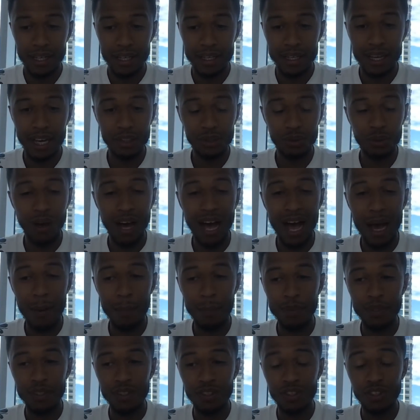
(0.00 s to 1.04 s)
Guess what
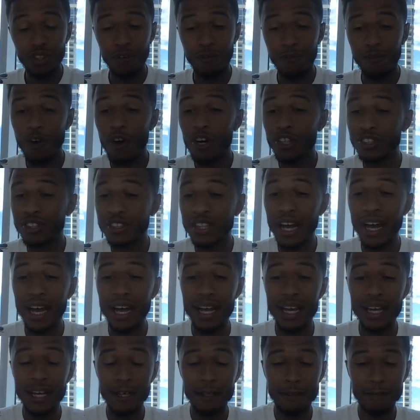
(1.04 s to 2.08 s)
happens? The first
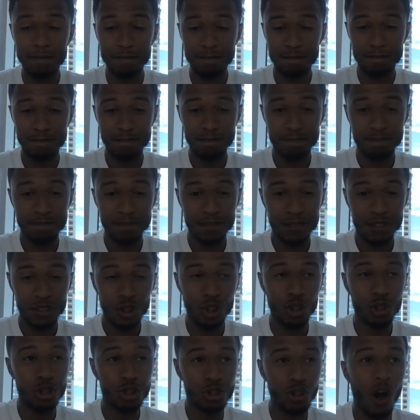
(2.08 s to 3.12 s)
day,
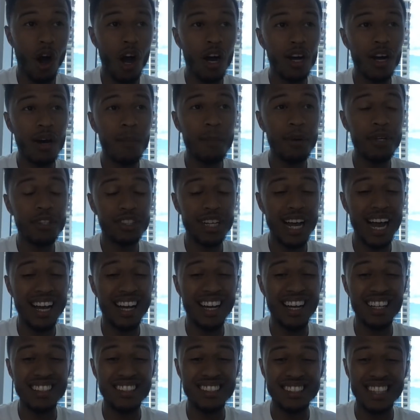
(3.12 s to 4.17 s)
the strong lumberjack
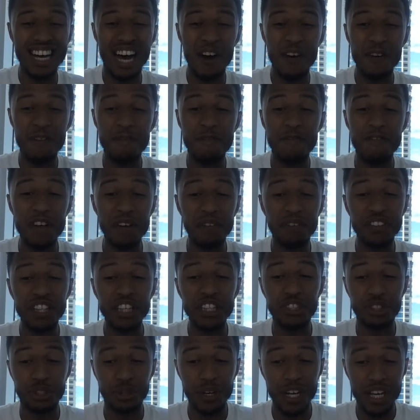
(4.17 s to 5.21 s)
cuts down 50
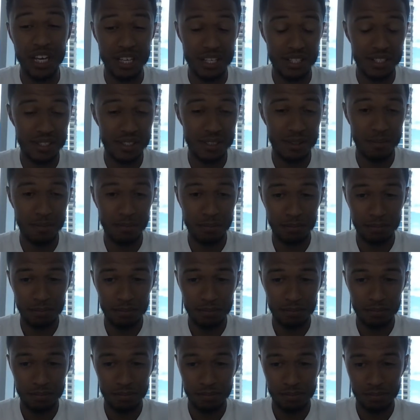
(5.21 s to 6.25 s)
trees.
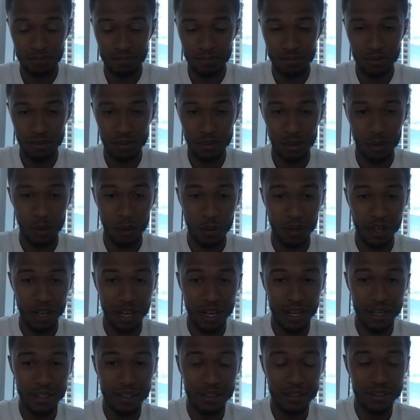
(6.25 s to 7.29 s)

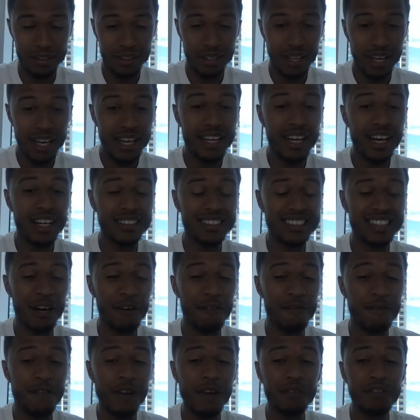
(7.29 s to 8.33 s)
Okay. He cuts
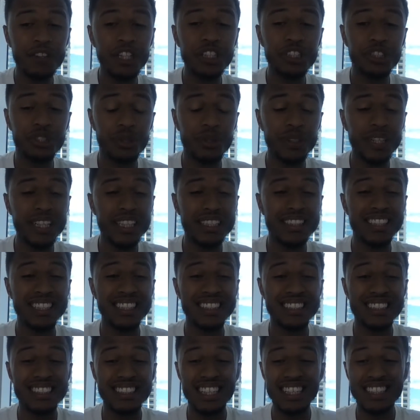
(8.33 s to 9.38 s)
down 50 trees in
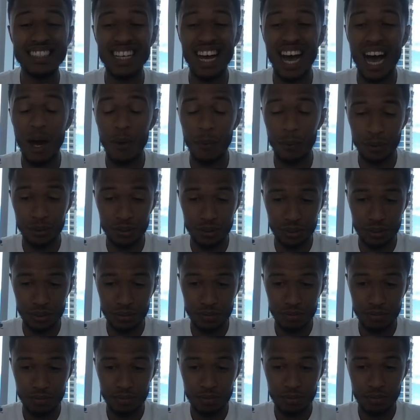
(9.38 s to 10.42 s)
6 hours.
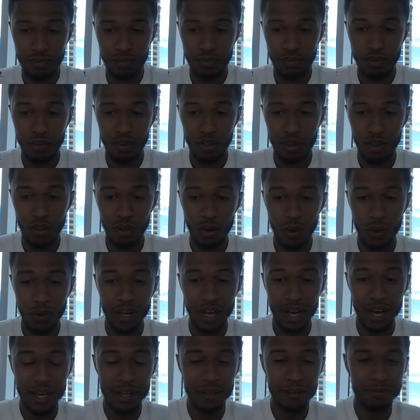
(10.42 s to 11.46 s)

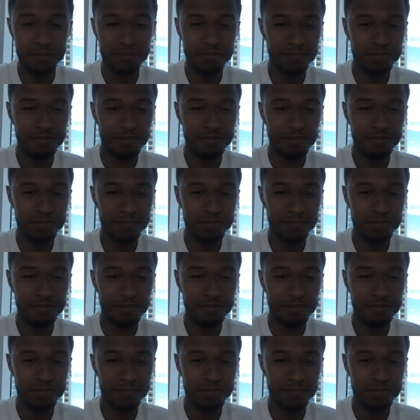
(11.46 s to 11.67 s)
Okay.